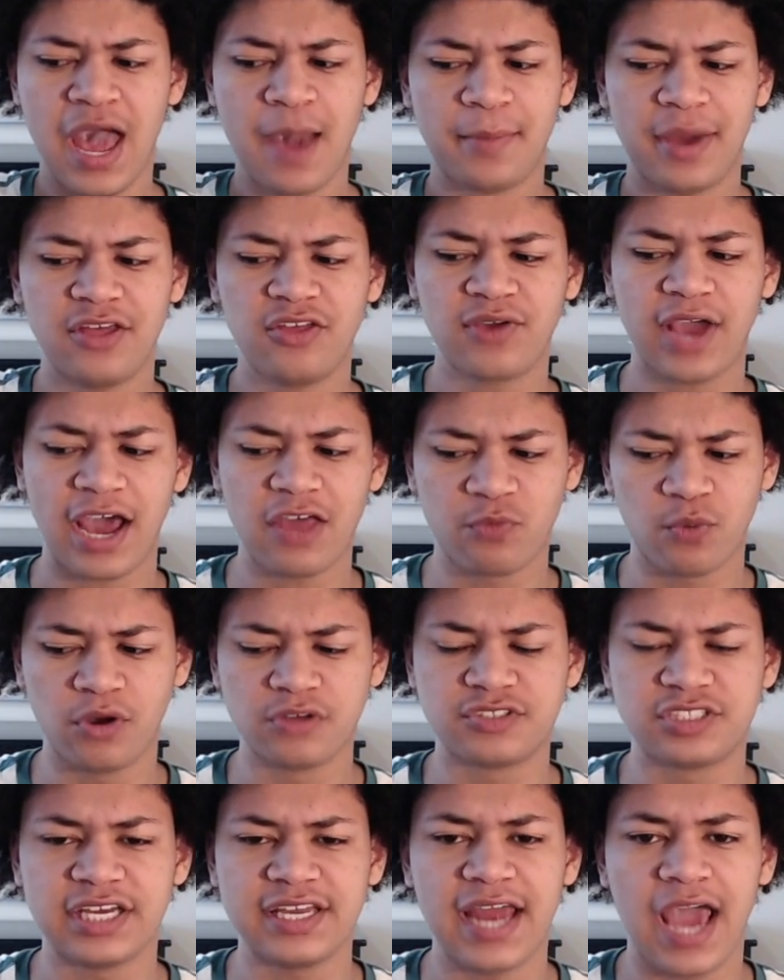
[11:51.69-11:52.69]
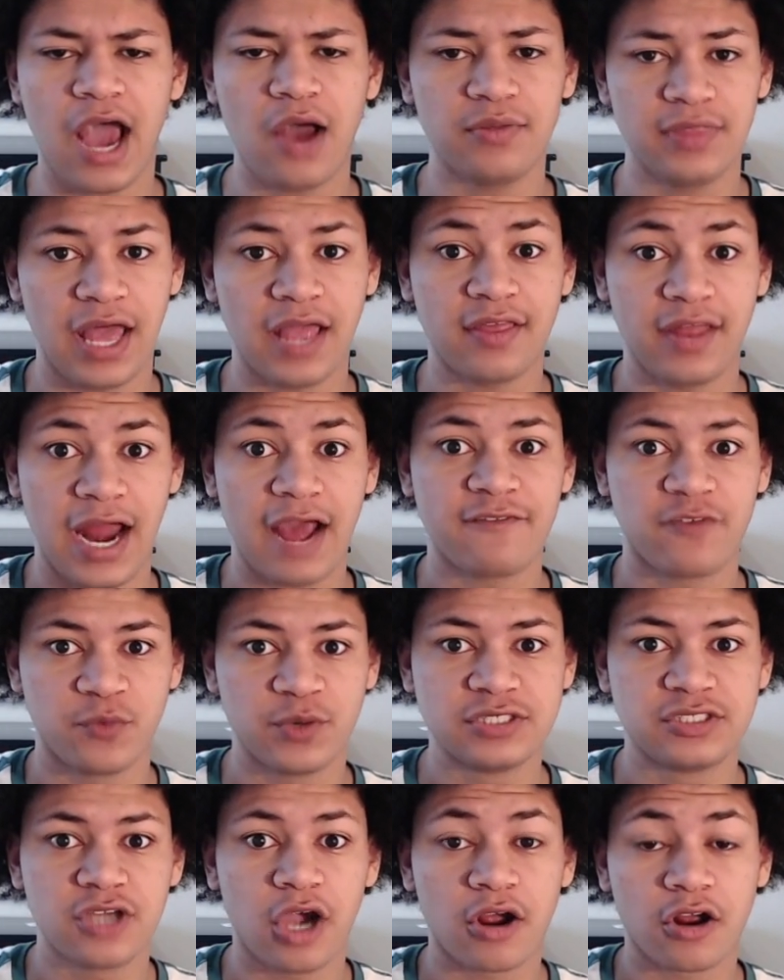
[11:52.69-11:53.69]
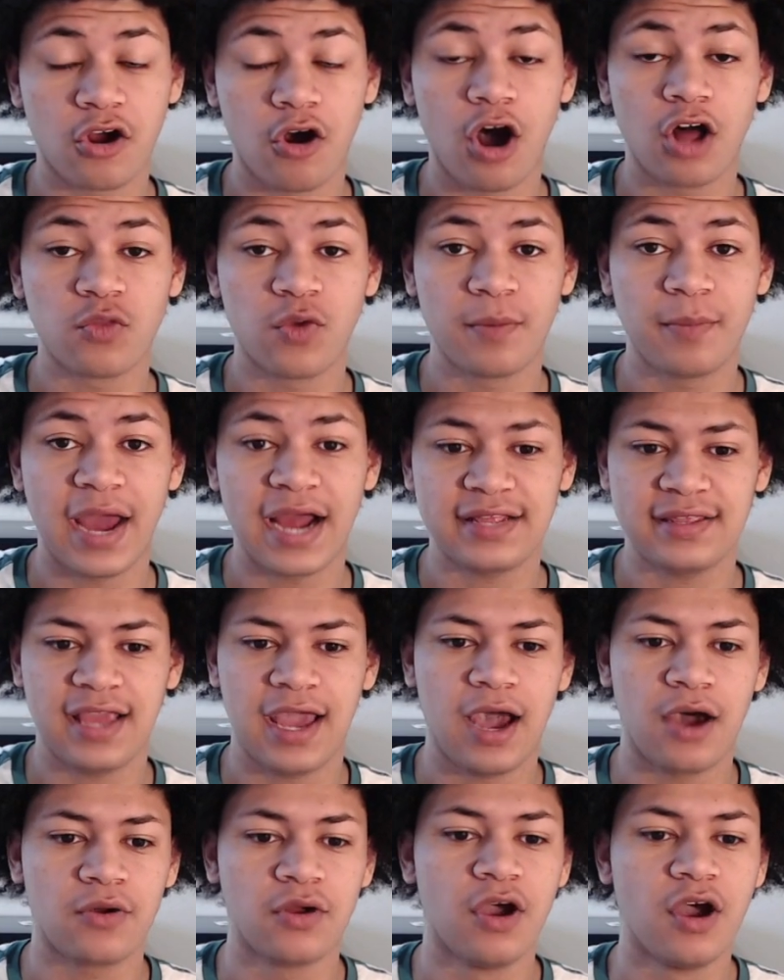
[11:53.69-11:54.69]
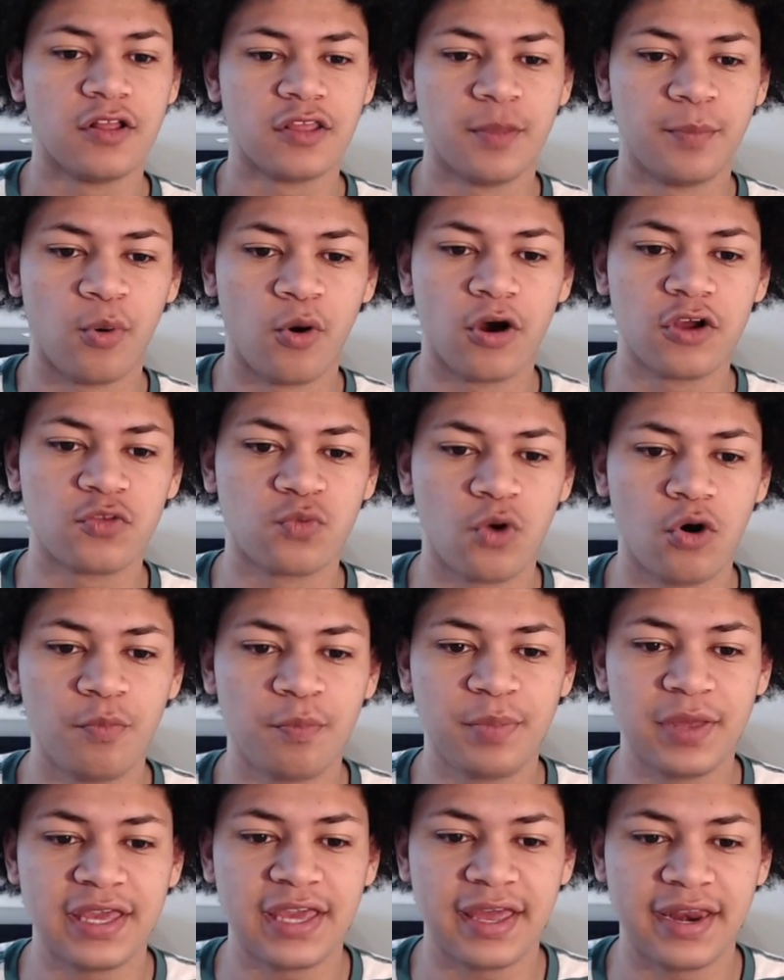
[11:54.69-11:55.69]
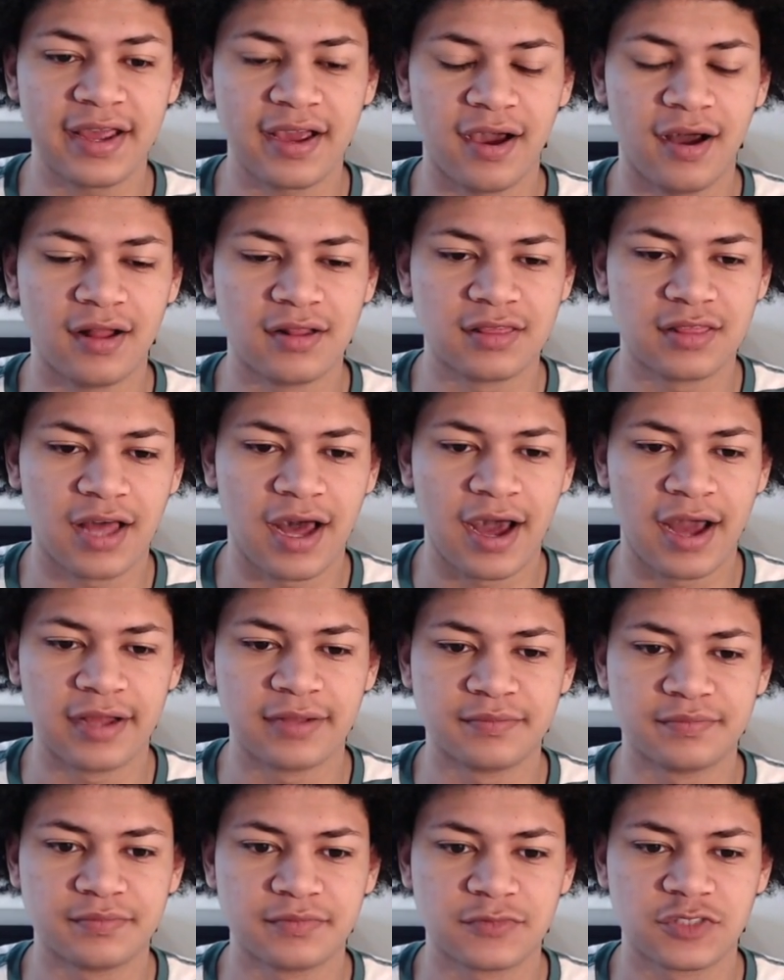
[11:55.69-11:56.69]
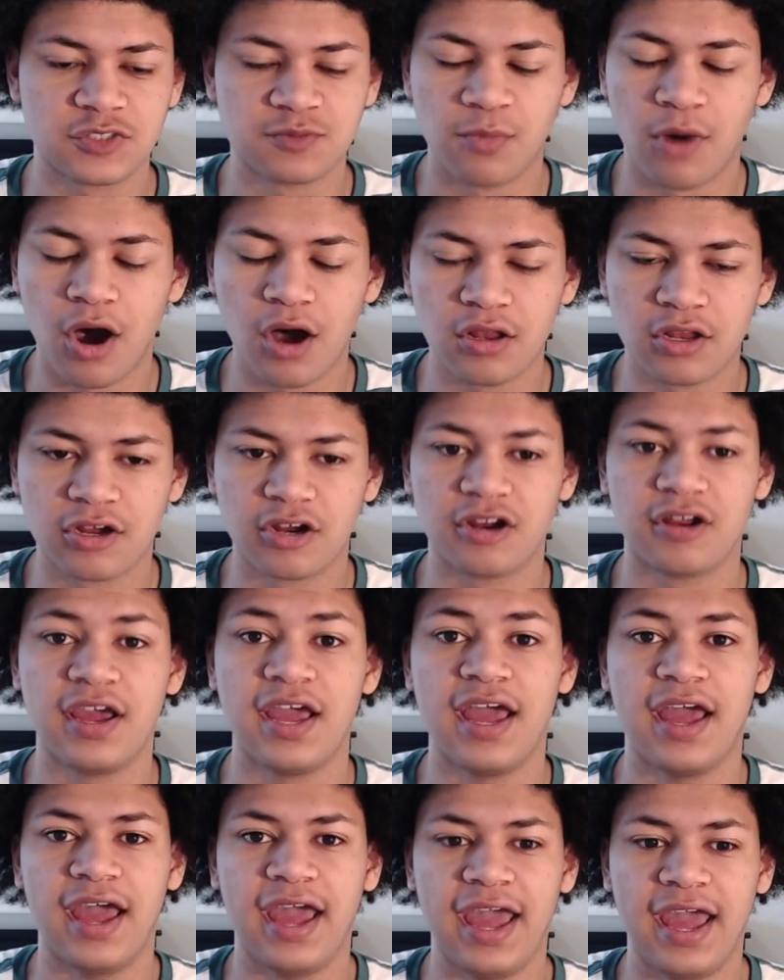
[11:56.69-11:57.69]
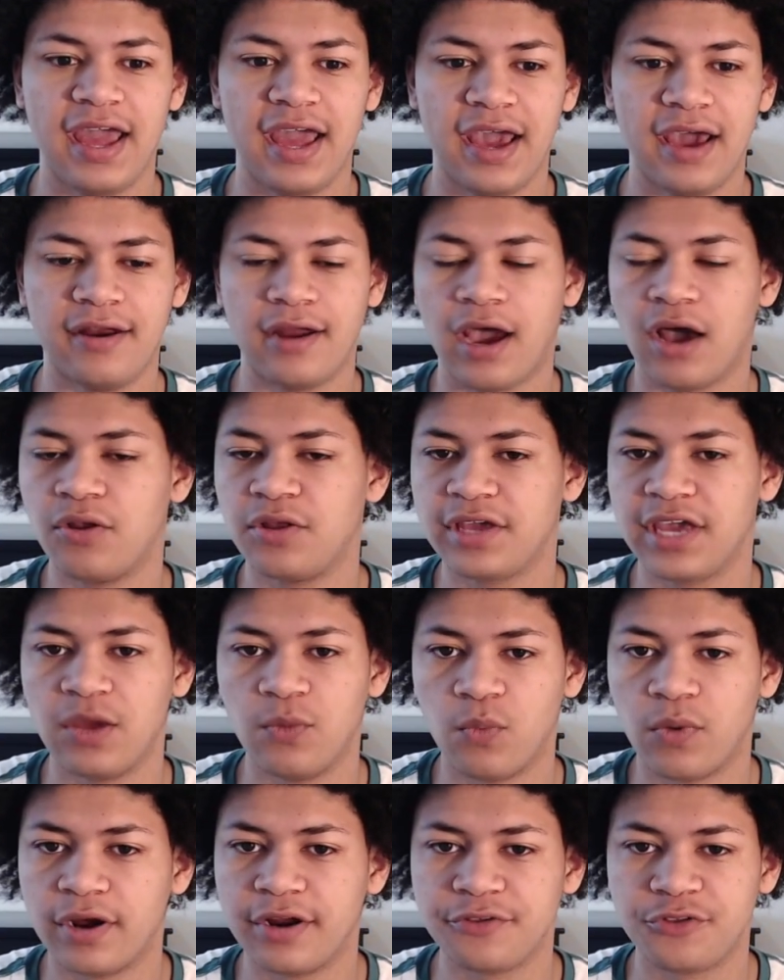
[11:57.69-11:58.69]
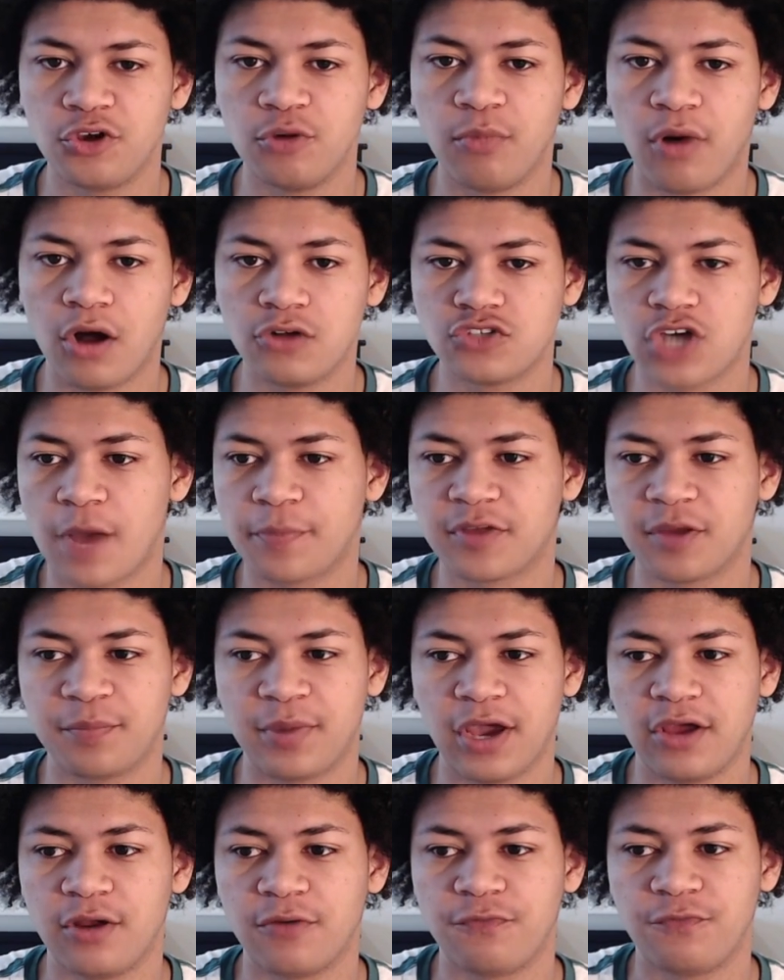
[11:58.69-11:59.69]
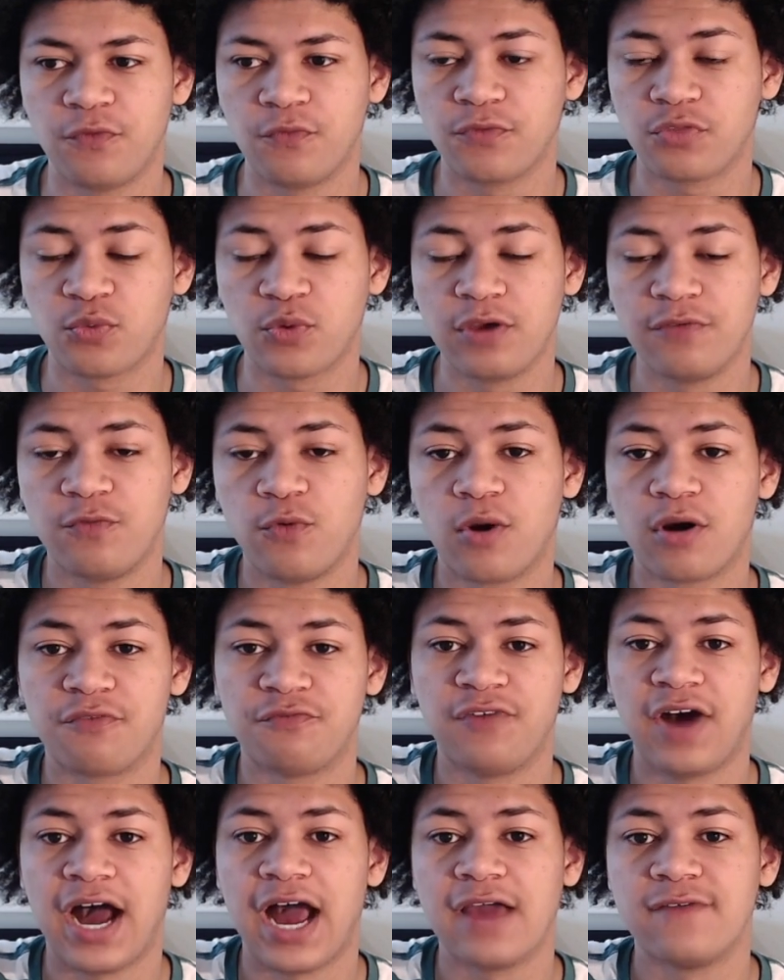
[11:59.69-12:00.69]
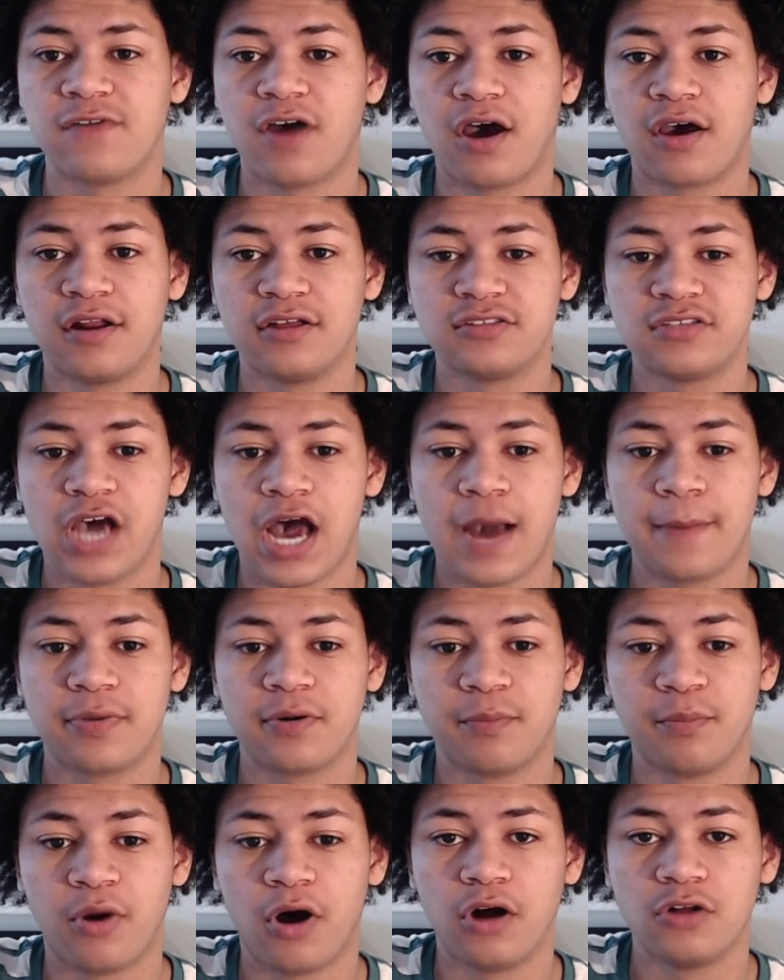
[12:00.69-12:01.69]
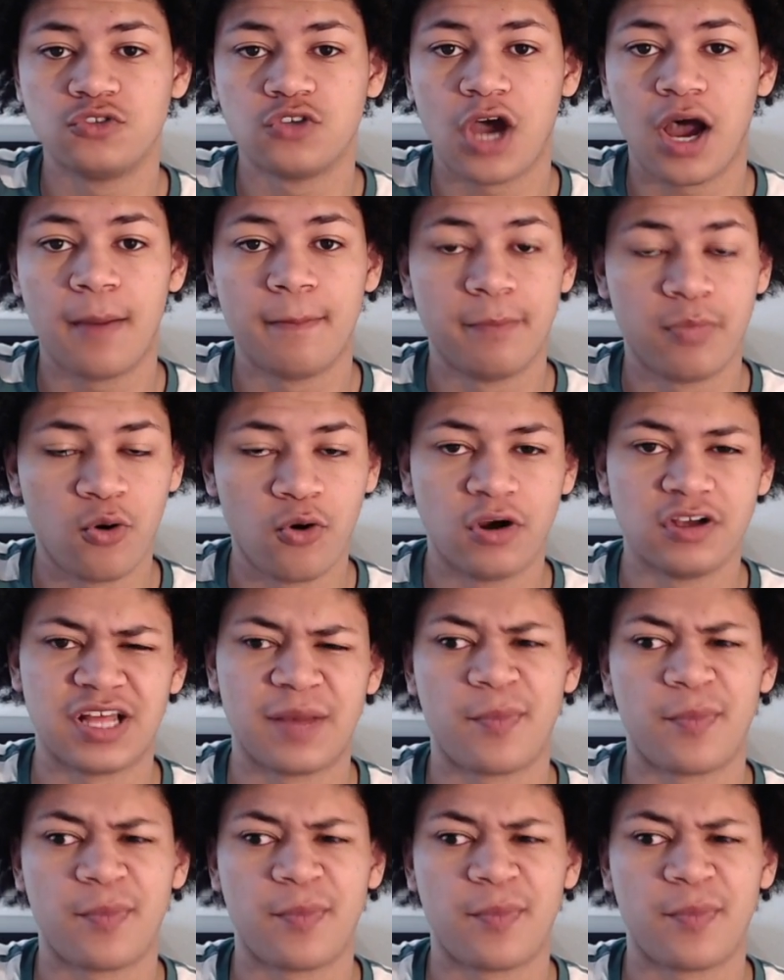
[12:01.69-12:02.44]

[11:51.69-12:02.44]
But as you guys will see now, now that I have to restart and go all the way back down, the boards will be getting a lot smaller, and I only get one to two ball drops compared to three, four, and five on a top ball drop board.